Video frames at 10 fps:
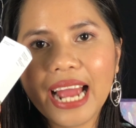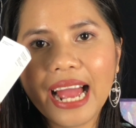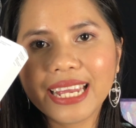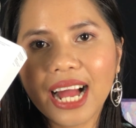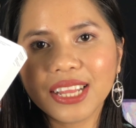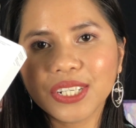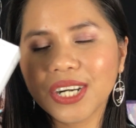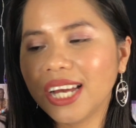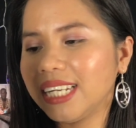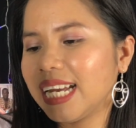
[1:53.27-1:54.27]

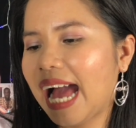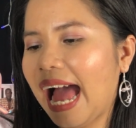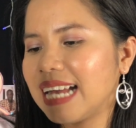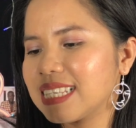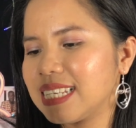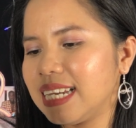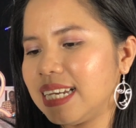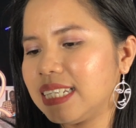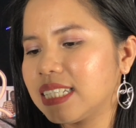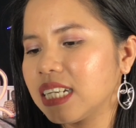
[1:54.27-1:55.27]
Hyaluronic
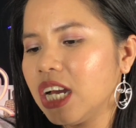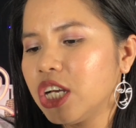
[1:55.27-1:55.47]
Acid